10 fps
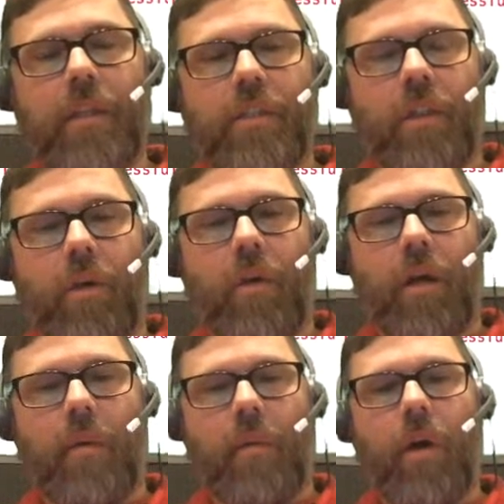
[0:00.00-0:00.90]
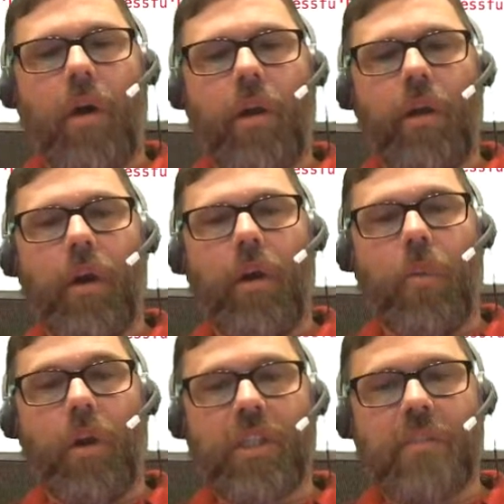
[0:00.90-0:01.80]
So on our
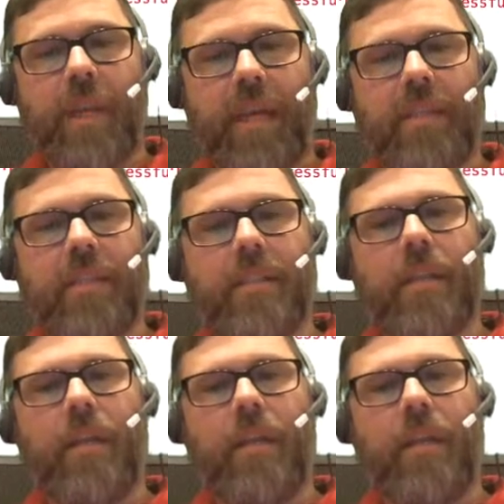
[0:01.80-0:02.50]
workspace,